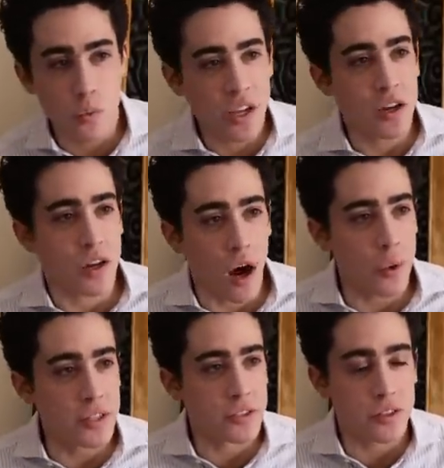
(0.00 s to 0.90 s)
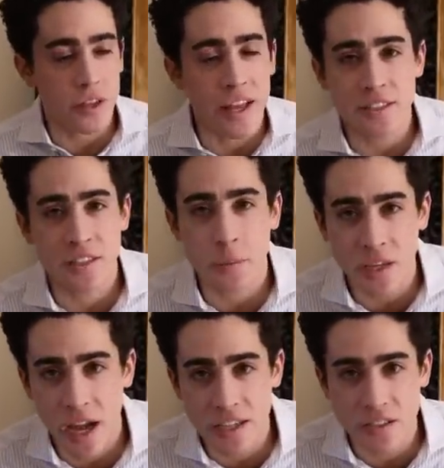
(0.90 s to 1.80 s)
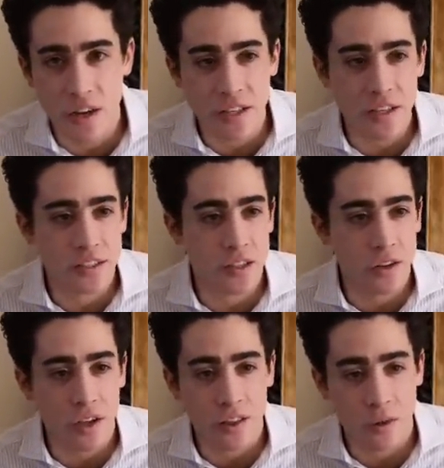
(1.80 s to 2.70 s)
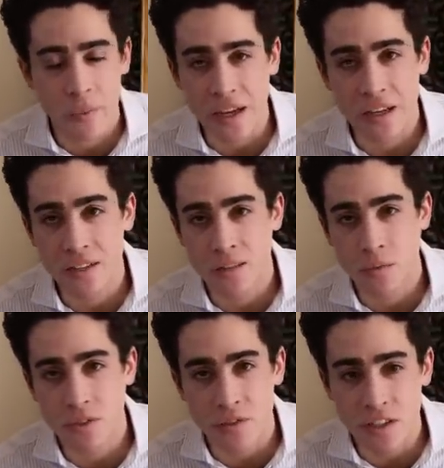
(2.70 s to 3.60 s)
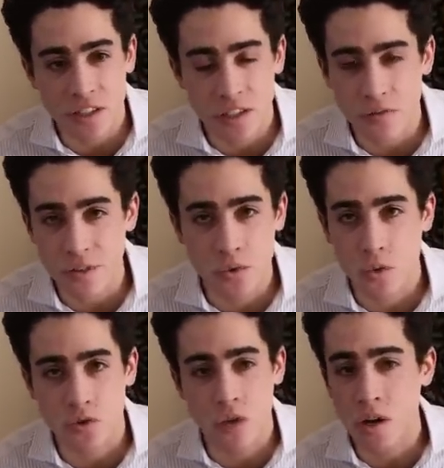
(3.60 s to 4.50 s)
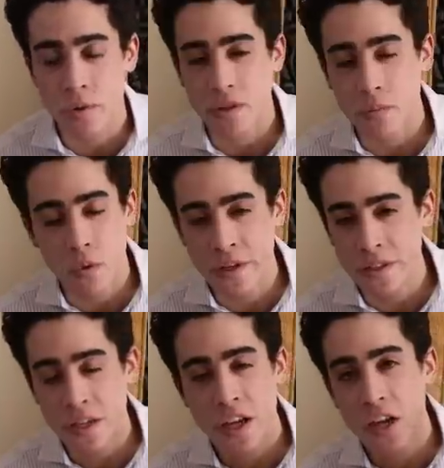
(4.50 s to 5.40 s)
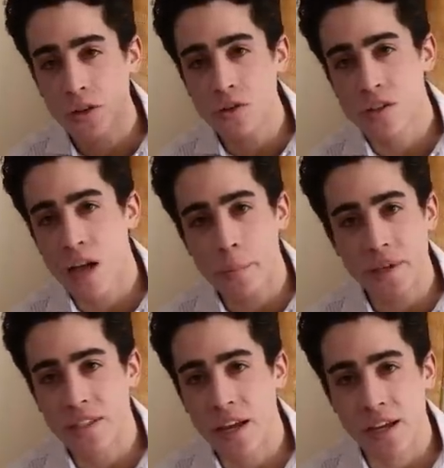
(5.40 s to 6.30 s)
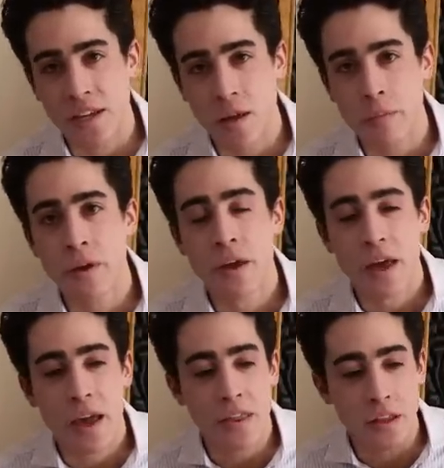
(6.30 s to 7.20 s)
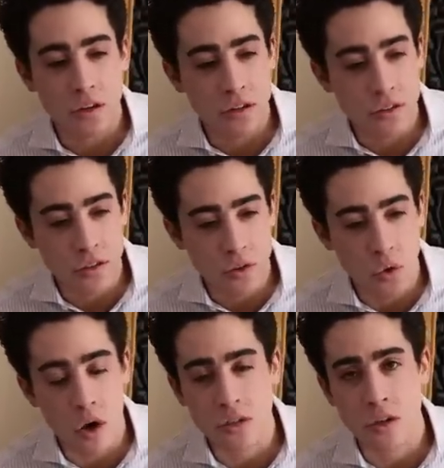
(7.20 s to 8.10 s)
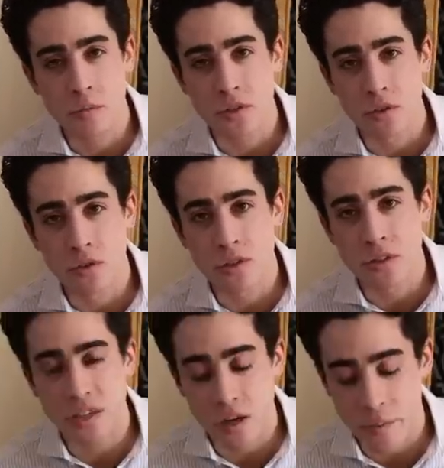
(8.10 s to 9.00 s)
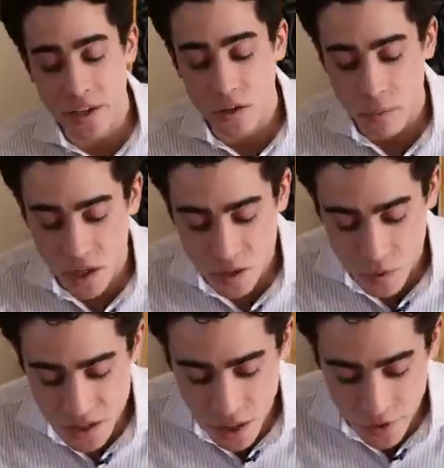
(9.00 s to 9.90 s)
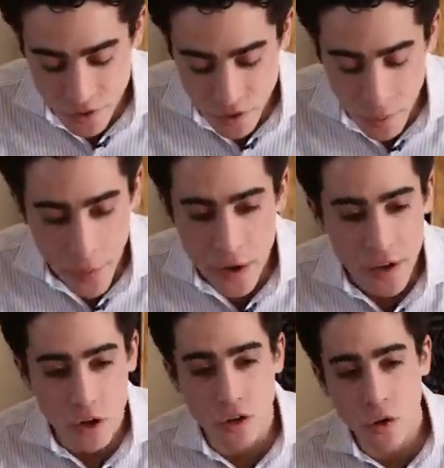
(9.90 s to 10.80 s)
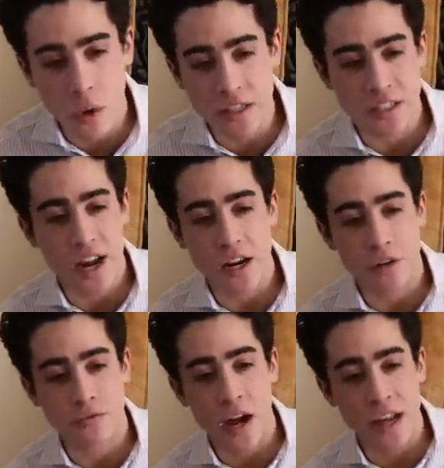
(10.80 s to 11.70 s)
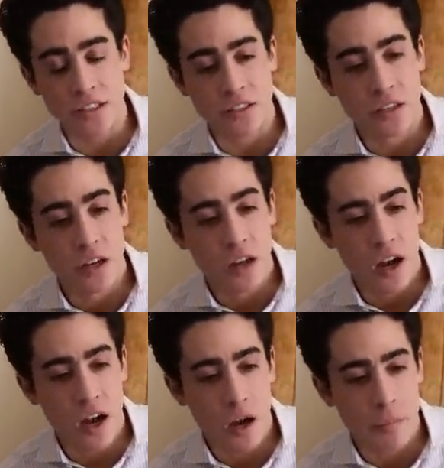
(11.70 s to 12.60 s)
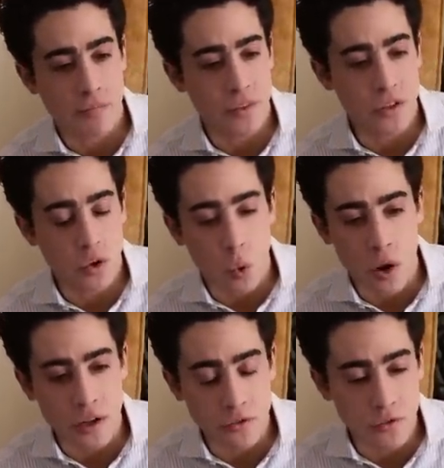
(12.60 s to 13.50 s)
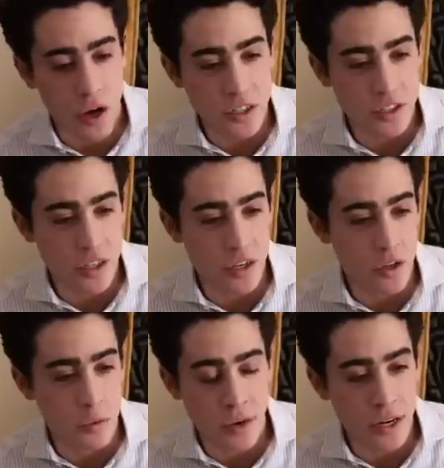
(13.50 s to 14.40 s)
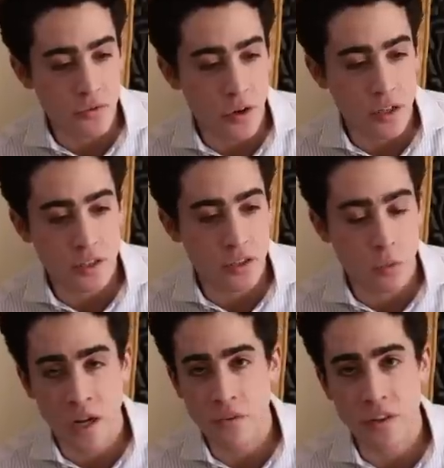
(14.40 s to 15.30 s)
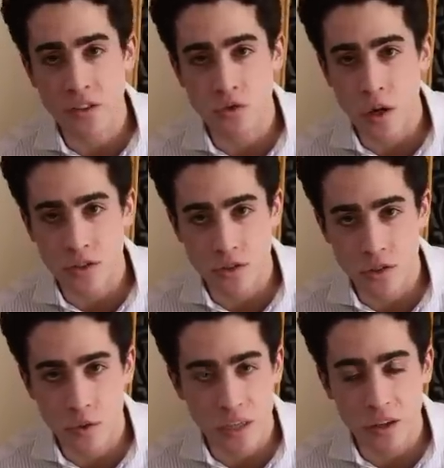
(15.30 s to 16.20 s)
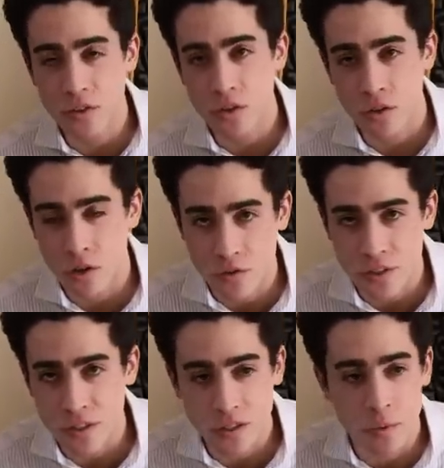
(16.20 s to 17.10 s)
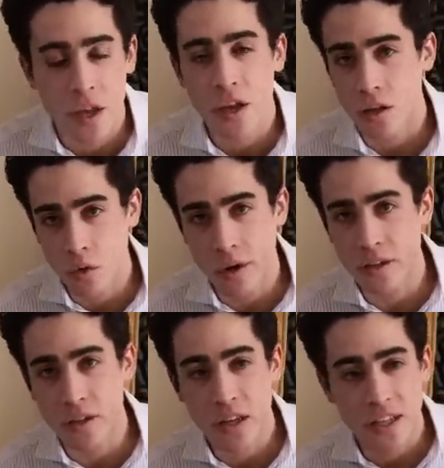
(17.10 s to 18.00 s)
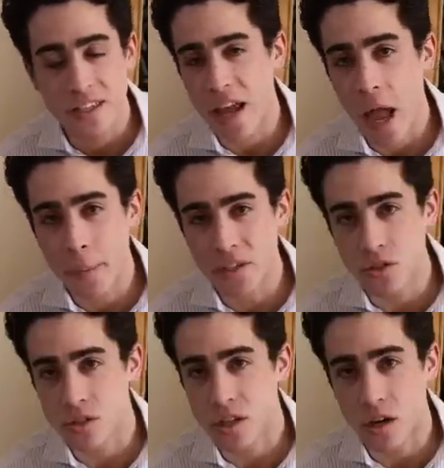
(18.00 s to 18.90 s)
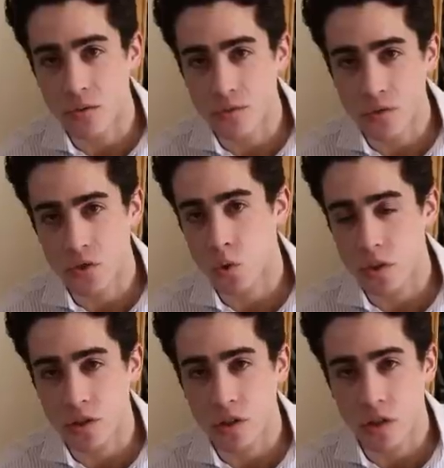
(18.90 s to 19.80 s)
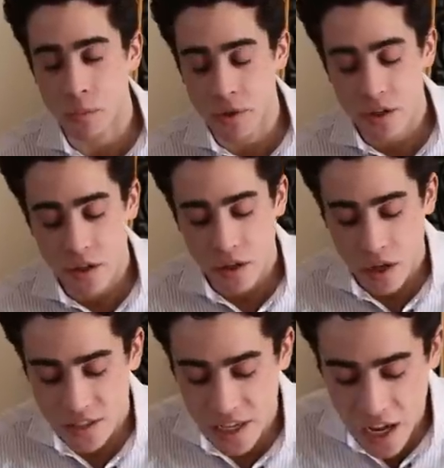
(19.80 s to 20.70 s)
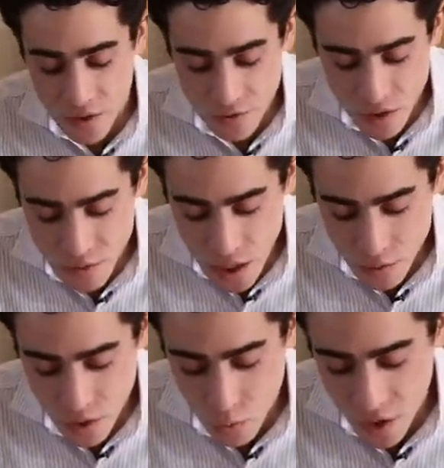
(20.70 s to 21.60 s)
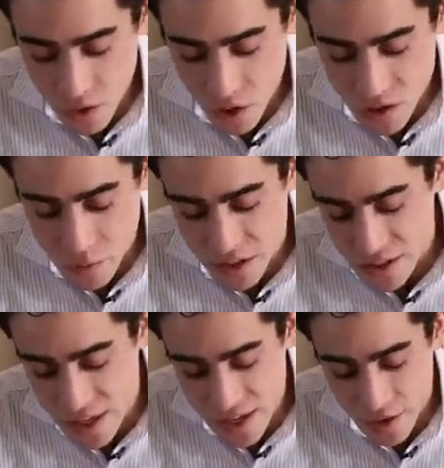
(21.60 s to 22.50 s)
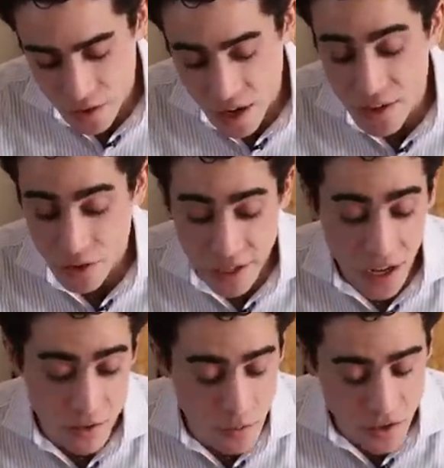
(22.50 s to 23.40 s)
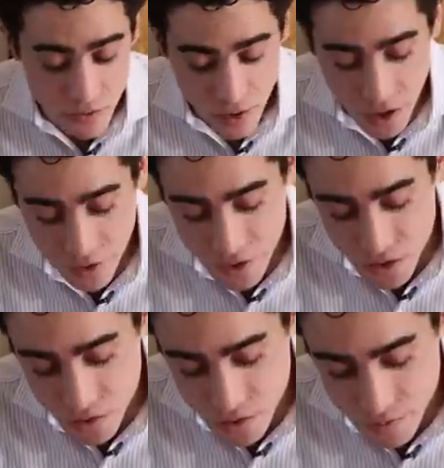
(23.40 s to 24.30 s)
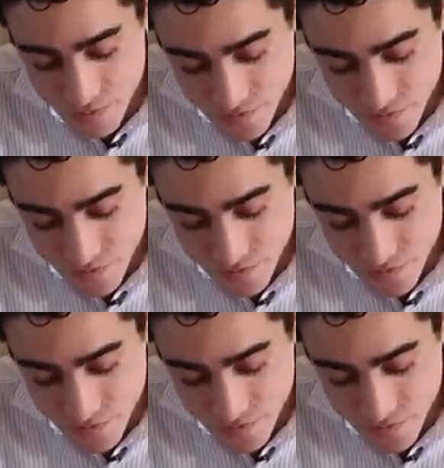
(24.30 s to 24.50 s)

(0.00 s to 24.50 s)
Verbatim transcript: we could go into the NCBI studies and look at the mechanisms of each individual drug, but the point is you should not be taking them, and there's long-term solutions that'll make you much, much healthier. You know, you don't want to sacrifice um, your organ function or brain function, whatever these drugs are doing, even your nervous system. You don't want to damage yourself short-term uh, to have some temporary weight loss because then down the line you're going to have some severe health issues